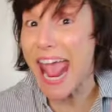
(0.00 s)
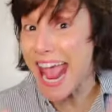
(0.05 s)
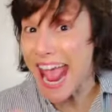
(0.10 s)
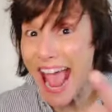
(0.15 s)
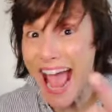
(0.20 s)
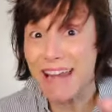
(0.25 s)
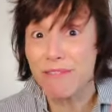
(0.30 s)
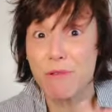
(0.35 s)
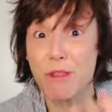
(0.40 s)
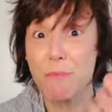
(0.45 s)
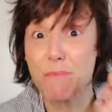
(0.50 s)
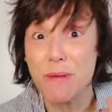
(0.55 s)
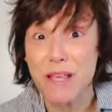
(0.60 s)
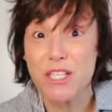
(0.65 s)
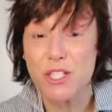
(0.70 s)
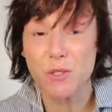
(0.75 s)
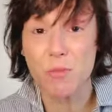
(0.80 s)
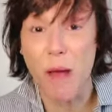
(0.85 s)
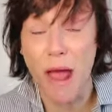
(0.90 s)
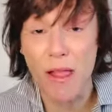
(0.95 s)
and with a big
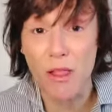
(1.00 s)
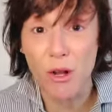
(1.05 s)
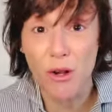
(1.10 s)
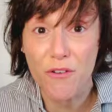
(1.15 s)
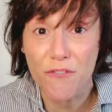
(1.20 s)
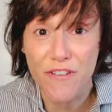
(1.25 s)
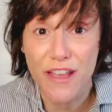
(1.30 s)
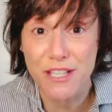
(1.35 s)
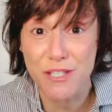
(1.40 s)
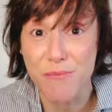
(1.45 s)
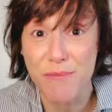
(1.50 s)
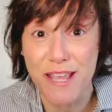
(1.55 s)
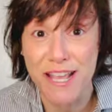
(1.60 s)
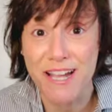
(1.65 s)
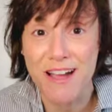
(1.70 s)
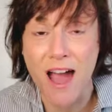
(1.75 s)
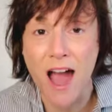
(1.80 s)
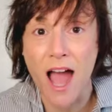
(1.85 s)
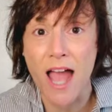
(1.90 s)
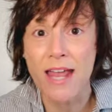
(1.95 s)
smile on her face and being
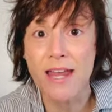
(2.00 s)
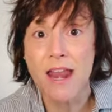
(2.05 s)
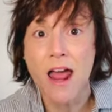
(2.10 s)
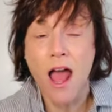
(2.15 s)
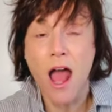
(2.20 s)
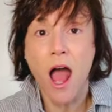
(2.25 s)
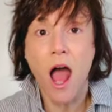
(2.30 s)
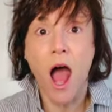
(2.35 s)
kind.